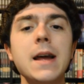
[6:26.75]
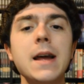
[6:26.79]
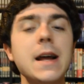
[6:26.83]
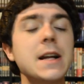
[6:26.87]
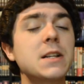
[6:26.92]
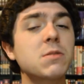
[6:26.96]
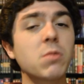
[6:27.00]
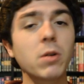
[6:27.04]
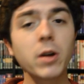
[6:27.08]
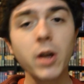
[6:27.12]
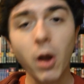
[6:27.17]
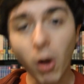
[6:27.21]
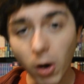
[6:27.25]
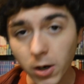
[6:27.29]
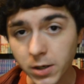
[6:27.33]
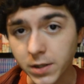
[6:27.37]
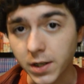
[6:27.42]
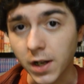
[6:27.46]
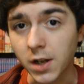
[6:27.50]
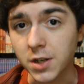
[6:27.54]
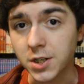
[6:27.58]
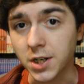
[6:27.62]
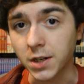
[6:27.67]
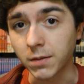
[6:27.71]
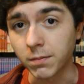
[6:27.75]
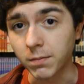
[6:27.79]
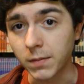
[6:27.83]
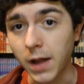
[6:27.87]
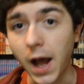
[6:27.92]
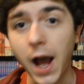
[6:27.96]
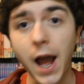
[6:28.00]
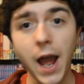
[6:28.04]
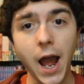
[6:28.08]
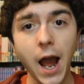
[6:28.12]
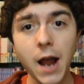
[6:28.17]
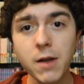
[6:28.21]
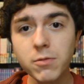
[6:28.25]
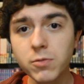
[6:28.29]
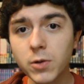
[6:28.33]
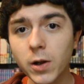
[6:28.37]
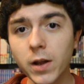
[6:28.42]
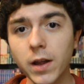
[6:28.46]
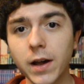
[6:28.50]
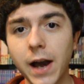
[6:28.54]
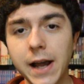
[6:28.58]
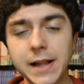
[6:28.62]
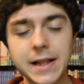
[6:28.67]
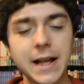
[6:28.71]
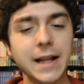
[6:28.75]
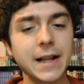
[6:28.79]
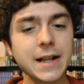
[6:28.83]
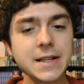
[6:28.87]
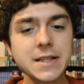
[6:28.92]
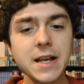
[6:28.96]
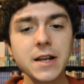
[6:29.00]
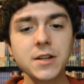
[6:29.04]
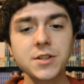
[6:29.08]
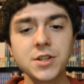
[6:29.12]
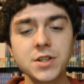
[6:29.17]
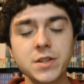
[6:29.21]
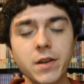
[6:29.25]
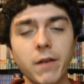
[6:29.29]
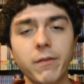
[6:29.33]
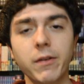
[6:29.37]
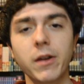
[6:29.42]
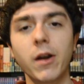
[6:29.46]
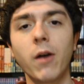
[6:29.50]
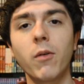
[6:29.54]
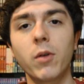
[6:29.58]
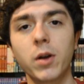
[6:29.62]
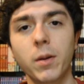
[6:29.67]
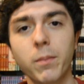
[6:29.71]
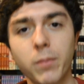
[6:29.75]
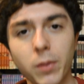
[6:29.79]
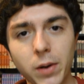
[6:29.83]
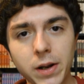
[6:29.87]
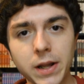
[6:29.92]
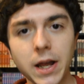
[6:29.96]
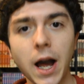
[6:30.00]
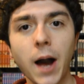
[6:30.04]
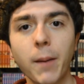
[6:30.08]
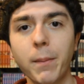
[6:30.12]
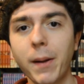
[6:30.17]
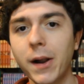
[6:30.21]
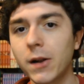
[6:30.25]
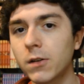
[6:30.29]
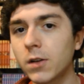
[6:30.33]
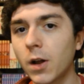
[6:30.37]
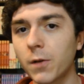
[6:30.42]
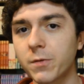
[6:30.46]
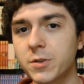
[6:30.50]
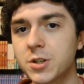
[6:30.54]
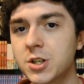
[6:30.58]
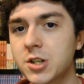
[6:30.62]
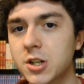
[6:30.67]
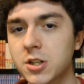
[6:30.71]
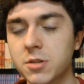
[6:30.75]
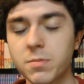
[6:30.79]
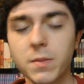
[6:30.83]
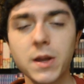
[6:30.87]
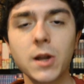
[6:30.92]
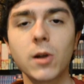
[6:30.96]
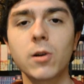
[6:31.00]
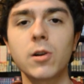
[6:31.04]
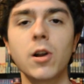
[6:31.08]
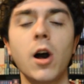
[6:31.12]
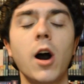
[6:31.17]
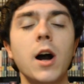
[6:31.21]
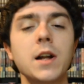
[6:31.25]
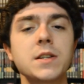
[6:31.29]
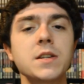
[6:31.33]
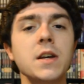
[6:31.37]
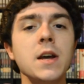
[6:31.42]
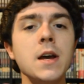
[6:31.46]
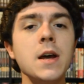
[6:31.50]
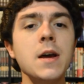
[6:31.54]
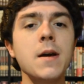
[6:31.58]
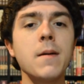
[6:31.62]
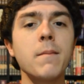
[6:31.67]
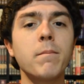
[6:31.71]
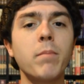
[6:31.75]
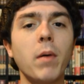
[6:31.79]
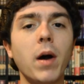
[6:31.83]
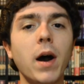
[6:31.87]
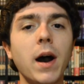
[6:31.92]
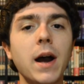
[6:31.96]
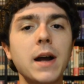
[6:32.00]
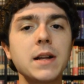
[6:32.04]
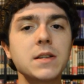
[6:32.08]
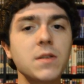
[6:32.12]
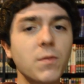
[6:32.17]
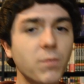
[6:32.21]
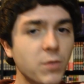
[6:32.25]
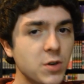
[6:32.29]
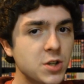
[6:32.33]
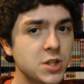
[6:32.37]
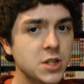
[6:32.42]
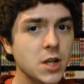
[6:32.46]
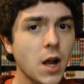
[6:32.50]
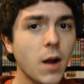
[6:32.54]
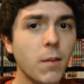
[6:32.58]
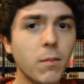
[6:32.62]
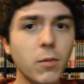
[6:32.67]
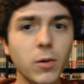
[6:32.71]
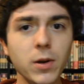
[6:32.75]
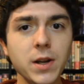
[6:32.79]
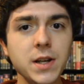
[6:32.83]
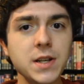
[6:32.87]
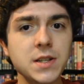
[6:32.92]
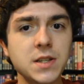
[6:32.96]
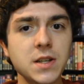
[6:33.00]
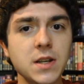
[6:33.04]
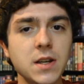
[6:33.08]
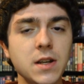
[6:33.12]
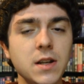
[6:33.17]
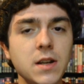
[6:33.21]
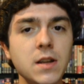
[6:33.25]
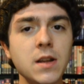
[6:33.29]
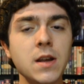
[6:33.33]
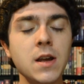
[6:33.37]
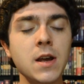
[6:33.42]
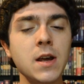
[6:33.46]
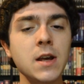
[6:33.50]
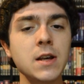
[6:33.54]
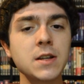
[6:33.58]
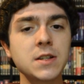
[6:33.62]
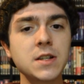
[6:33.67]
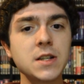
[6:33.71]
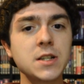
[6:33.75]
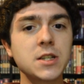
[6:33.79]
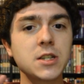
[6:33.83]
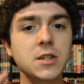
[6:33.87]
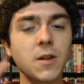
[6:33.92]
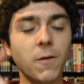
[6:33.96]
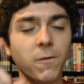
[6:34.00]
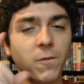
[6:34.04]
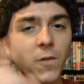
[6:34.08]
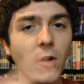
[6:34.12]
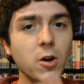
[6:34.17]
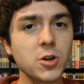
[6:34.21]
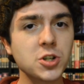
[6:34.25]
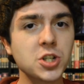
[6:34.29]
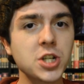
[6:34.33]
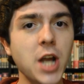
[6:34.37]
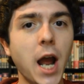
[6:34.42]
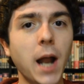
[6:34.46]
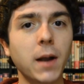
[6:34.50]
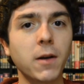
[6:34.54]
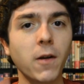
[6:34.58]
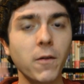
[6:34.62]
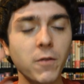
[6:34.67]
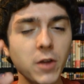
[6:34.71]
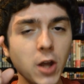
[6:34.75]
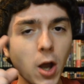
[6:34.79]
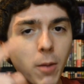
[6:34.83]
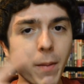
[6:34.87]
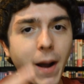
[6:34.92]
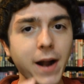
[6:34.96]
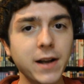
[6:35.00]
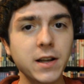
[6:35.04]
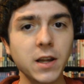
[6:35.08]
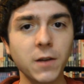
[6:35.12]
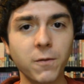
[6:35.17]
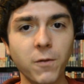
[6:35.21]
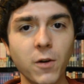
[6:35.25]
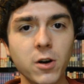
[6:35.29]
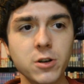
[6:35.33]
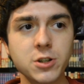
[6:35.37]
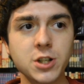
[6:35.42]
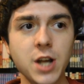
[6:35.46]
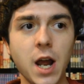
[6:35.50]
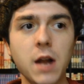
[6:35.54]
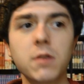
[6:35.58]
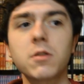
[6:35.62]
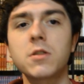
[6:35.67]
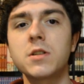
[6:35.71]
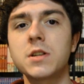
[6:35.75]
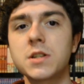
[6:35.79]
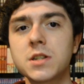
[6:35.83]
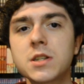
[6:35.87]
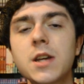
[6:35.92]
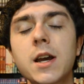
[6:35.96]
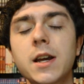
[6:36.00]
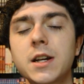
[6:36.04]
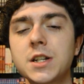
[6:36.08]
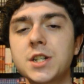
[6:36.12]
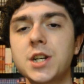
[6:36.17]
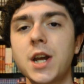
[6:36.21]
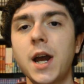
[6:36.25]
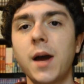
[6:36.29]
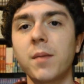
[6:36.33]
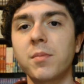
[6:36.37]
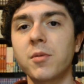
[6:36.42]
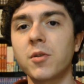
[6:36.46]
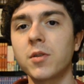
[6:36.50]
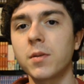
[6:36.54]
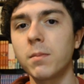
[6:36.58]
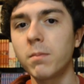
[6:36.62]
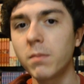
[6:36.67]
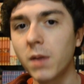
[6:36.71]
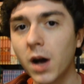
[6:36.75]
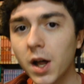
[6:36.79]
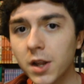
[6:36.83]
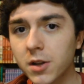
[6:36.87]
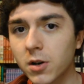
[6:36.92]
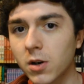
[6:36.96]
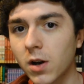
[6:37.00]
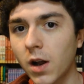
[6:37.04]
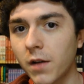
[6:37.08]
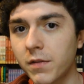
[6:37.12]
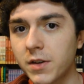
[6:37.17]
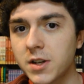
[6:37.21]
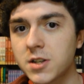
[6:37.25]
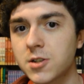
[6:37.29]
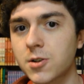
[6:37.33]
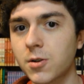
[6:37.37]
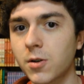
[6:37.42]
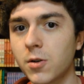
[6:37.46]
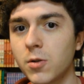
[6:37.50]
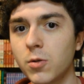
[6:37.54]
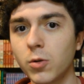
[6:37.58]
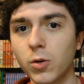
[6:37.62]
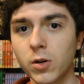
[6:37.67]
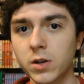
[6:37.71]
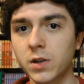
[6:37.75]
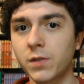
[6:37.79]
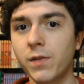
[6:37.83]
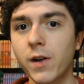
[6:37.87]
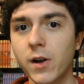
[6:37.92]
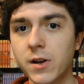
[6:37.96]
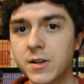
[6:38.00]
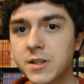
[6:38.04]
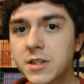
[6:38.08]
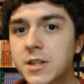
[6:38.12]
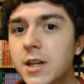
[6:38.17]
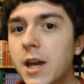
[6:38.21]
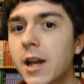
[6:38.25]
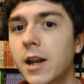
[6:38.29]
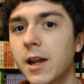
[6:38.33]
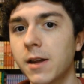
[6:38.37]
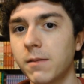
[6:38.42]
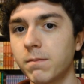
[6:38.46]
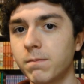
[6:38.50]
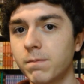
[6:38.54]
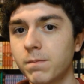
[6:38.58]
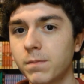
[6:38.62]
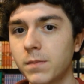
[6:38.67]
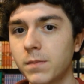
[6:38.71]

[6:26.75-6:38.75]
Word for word: It's really heart-touching. I, I really like that. And that's actually something I want to bring up. I don't know if it's just me or not, but for some reason, since the first chapter, if you go back to the first chapter and the second chapter, the mother of Izuku looks very skinny.